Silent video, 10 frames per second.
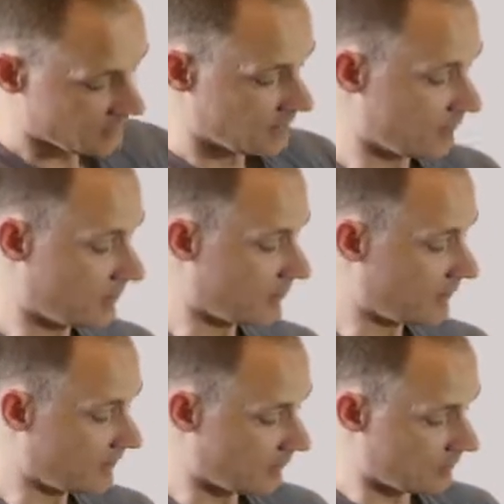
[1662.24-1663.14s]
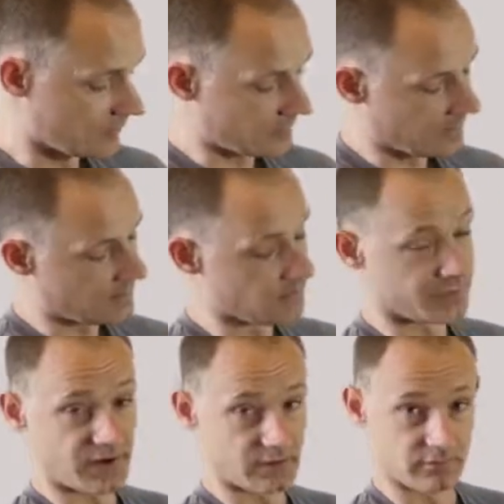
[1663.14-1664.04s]
And of course, the other ones that
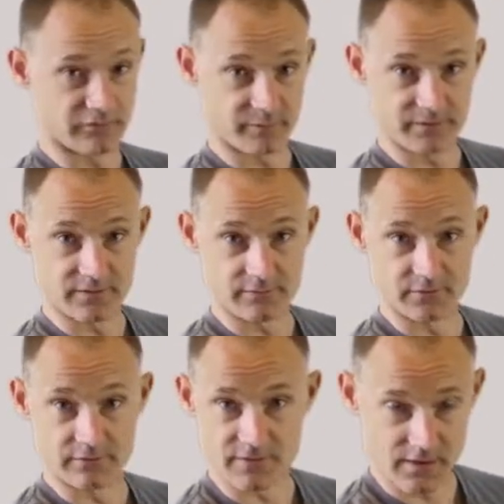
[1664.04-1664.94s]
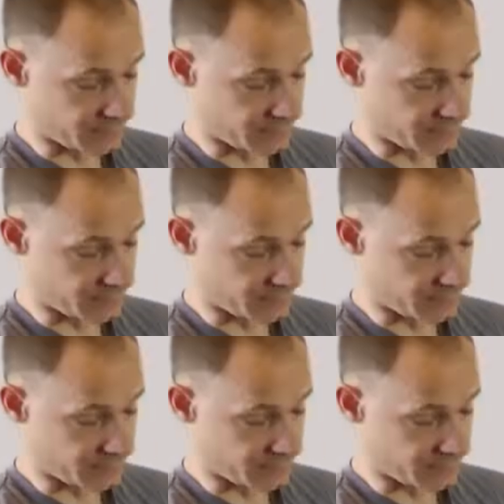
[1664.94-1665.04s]
will tell you if it's been involved in a fall,